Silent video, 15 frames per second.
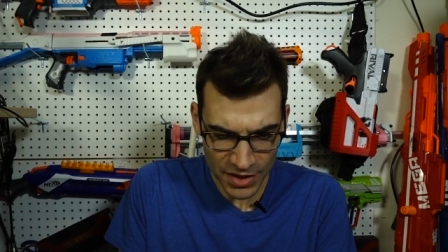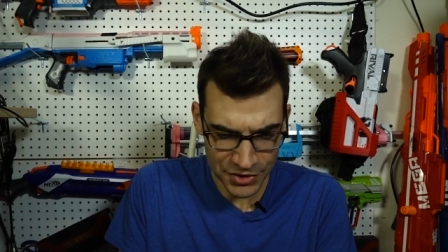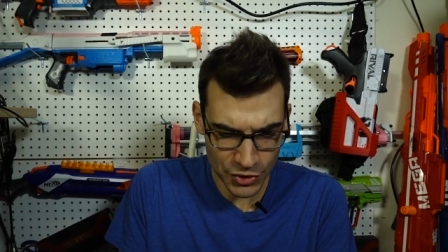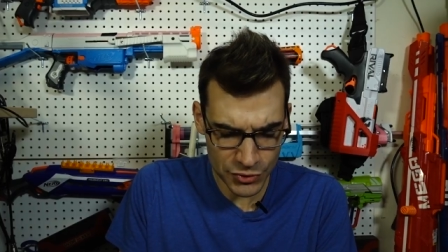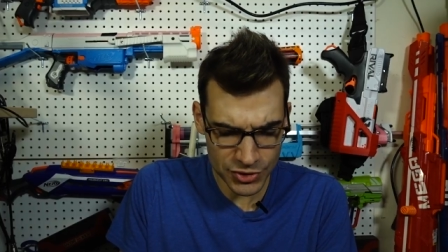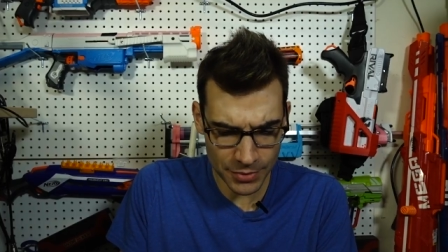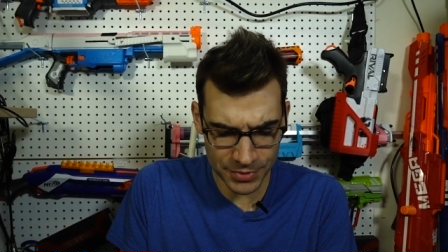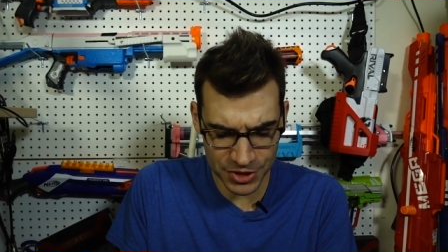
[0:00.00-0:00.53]

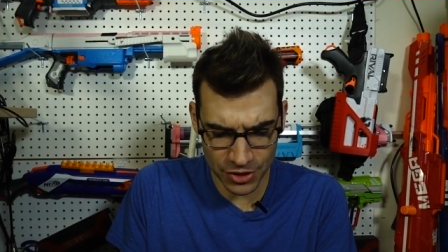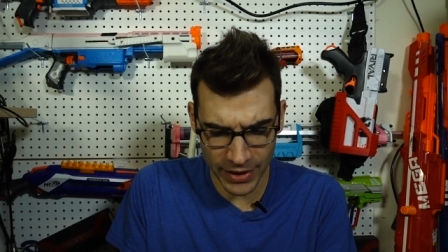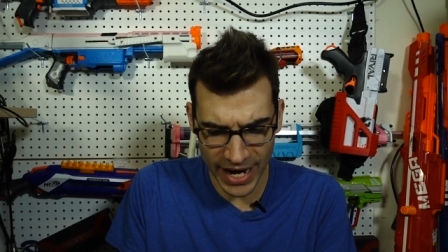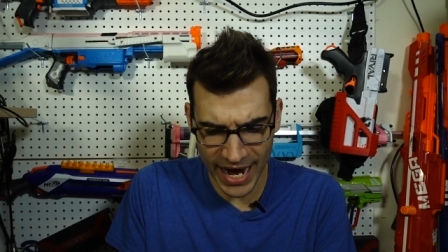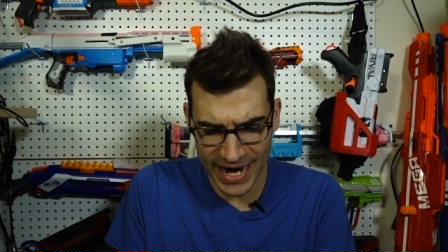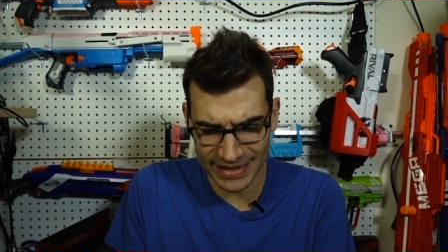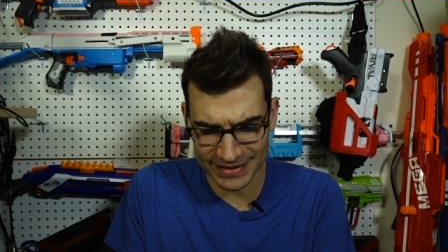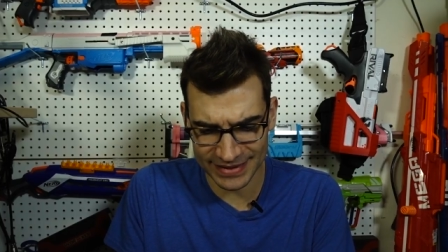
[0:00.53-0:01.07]
no scrubber joe
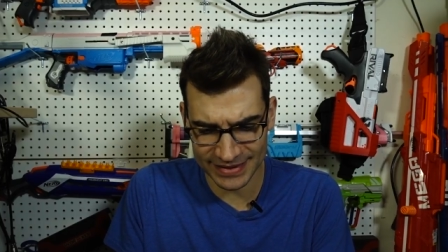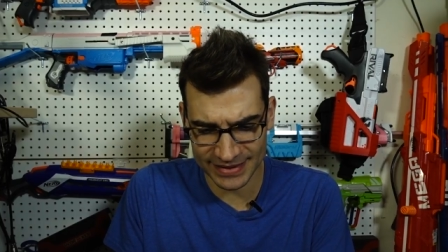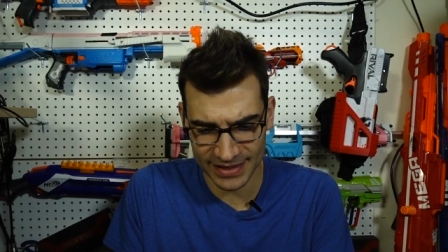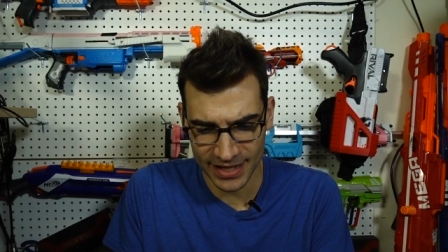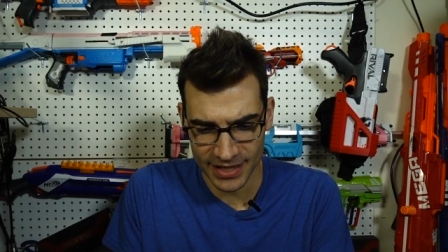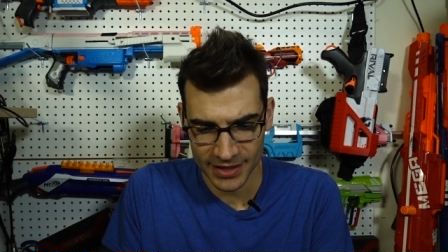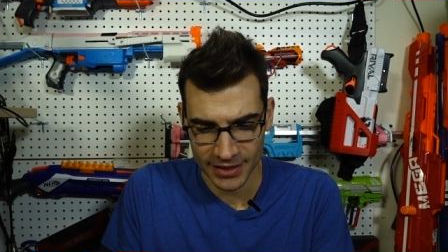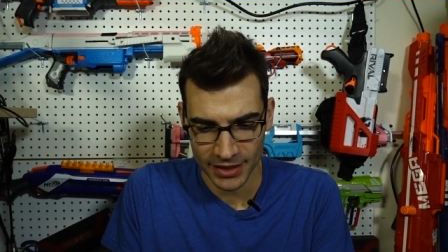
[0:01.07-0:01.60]
asks
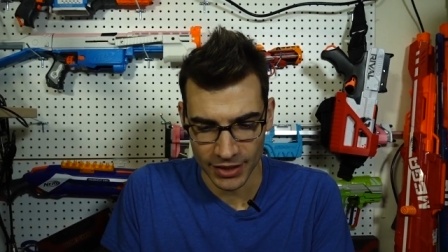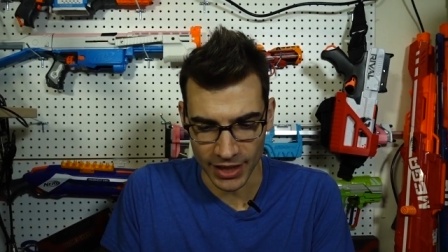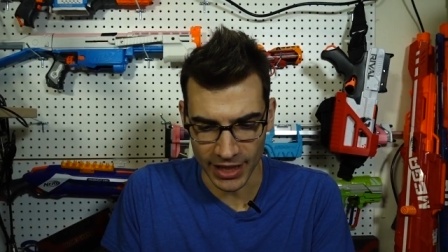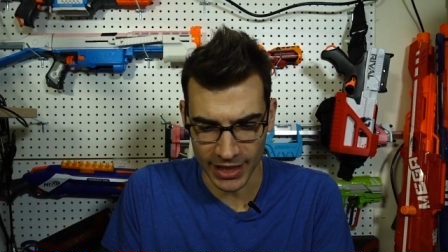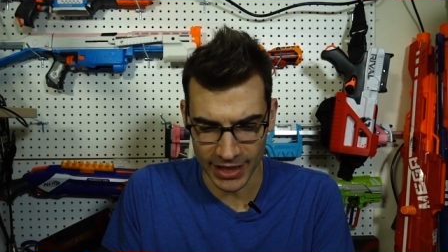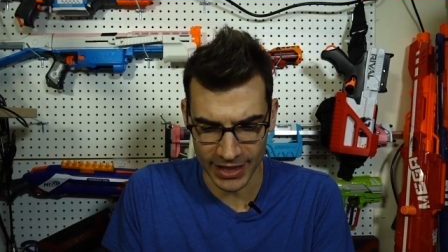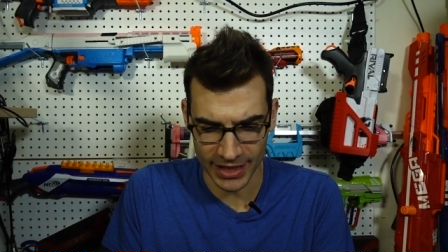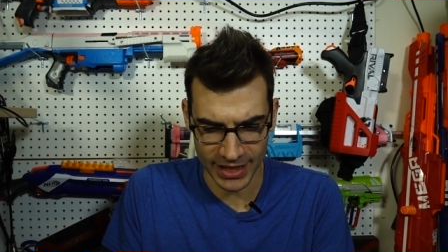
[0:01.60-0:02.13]
a
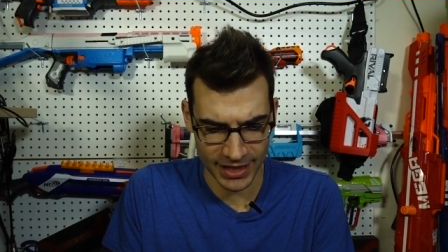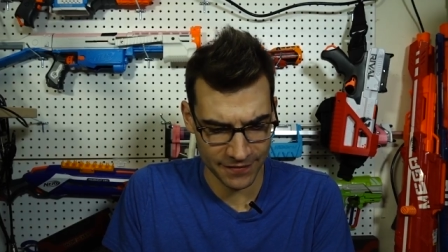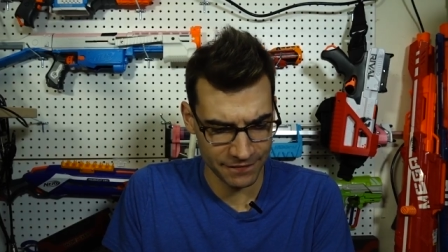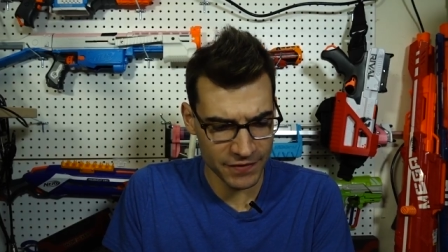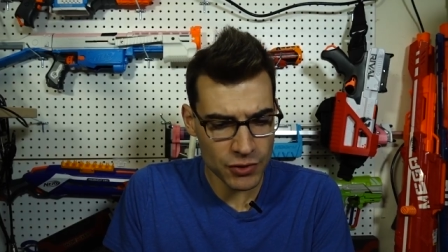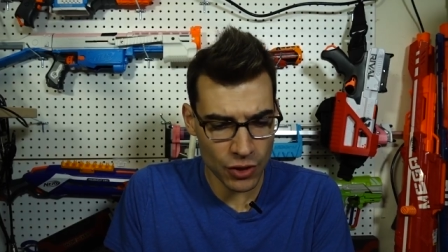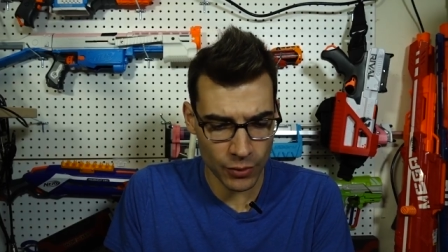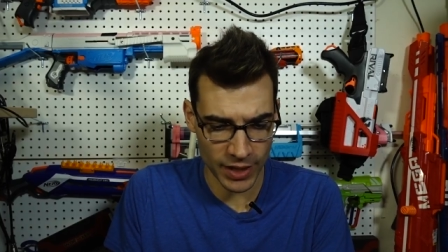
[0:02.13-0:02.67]
uh,
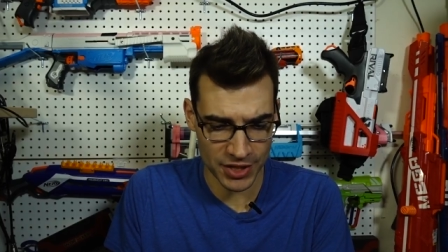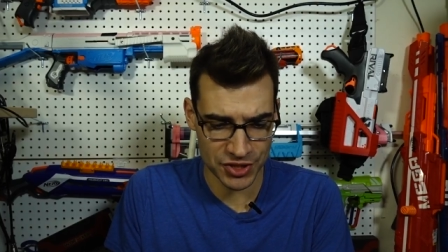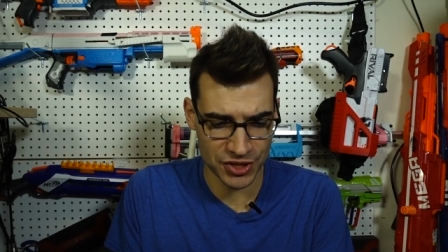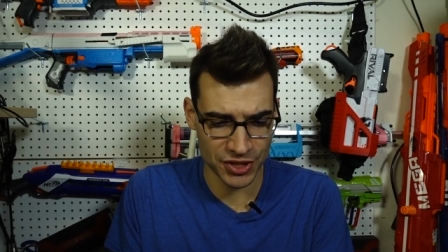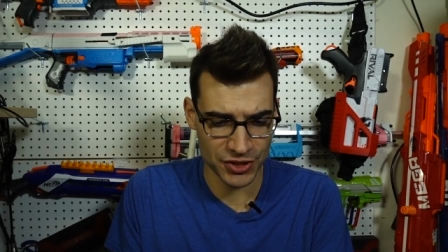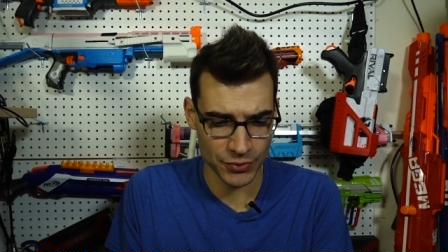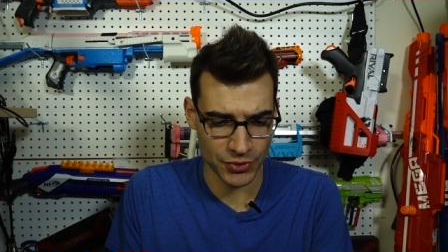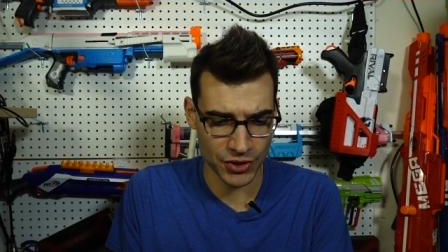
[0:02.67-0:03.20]
few
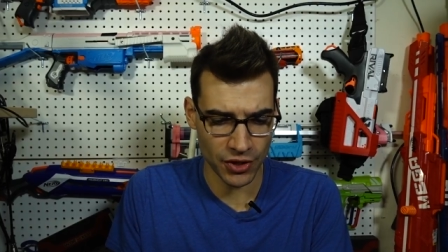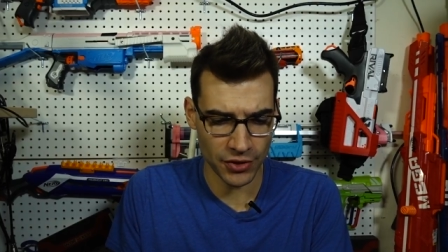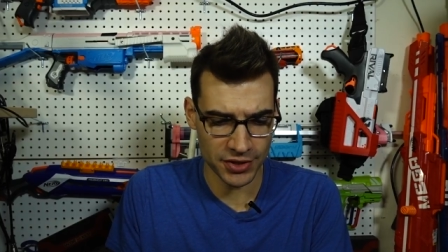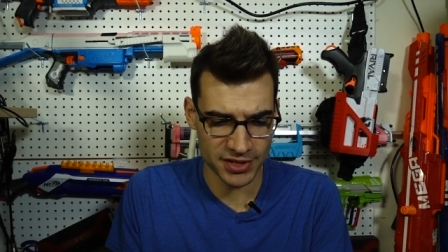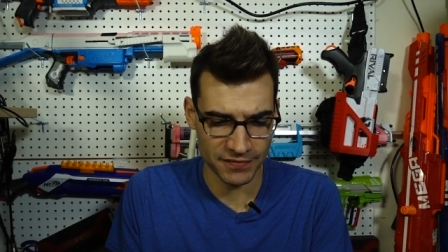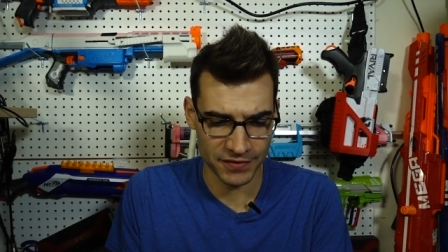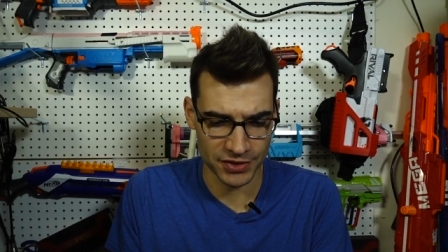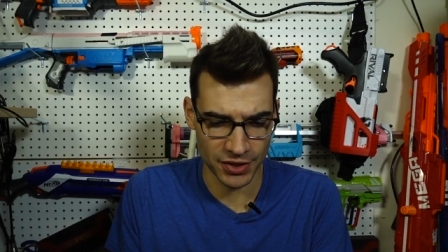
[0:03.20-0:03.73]
questions would you call yourself a